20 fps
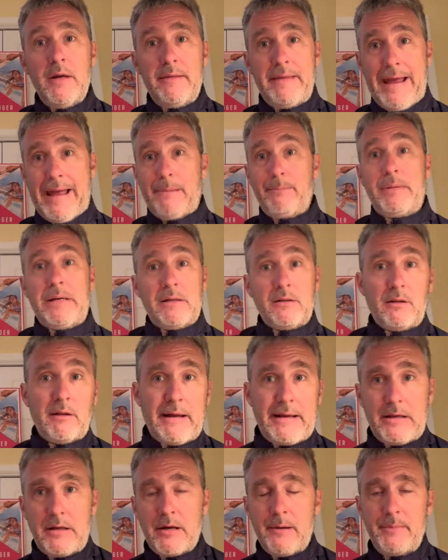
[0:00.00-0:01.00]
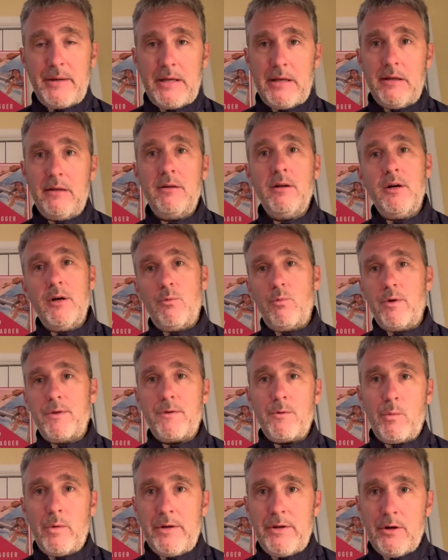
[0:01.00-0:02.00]
ambient light coming in with
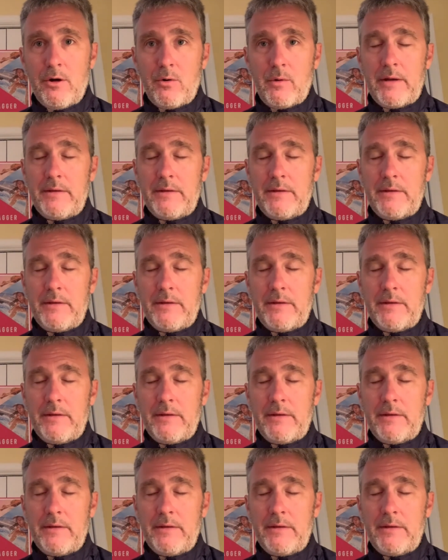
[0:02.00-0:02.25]
the window.